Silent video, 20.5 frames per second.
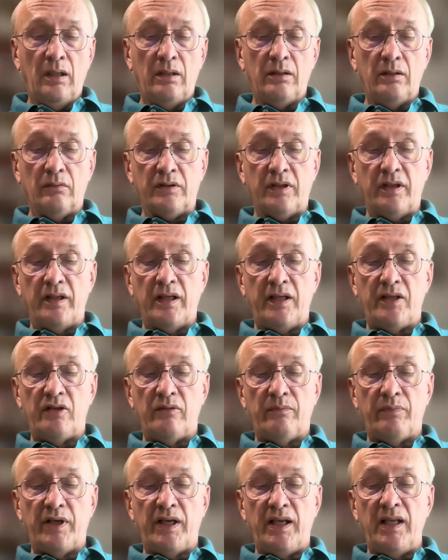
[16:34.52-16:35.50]
Dr.
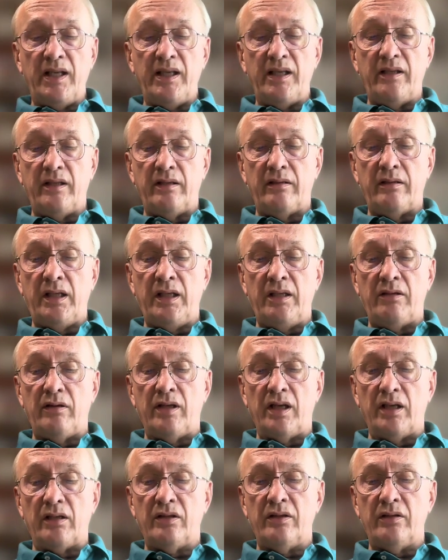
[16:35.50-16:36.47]
Nigel Brayley, in the
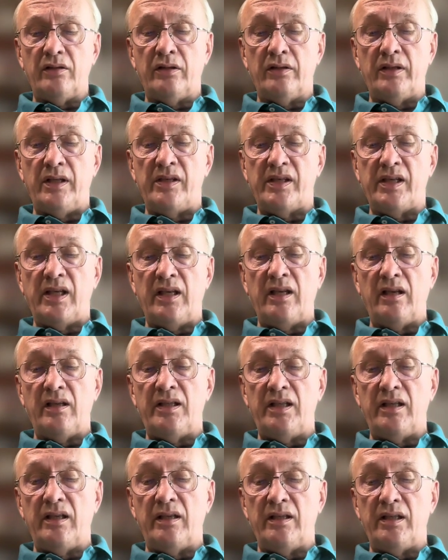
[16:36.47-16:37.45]
introduction to his
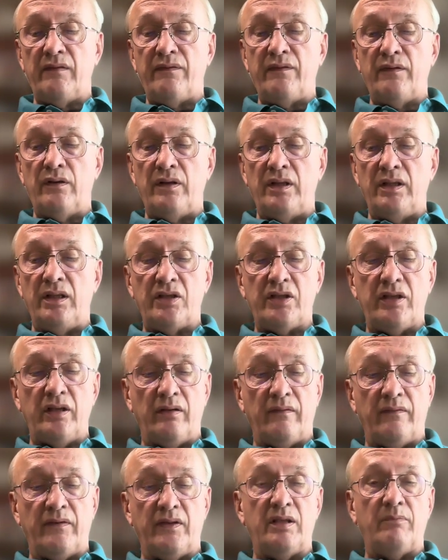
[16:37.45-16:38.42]
1994
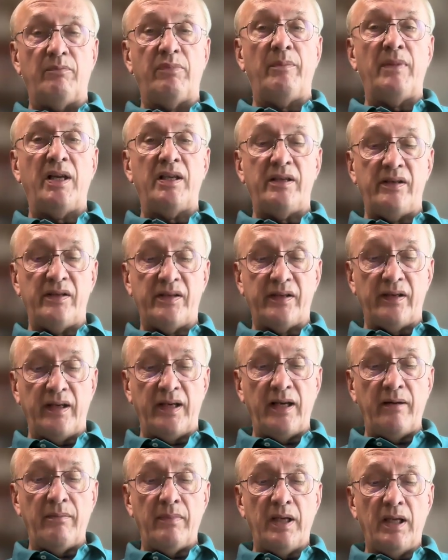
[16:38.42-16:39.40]
edition of A Diplomat in
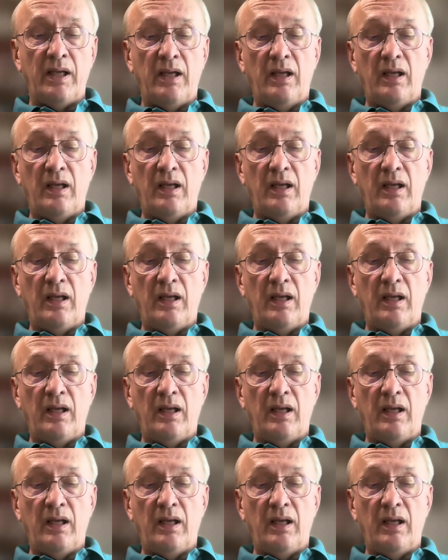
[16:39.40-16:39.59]
Siam,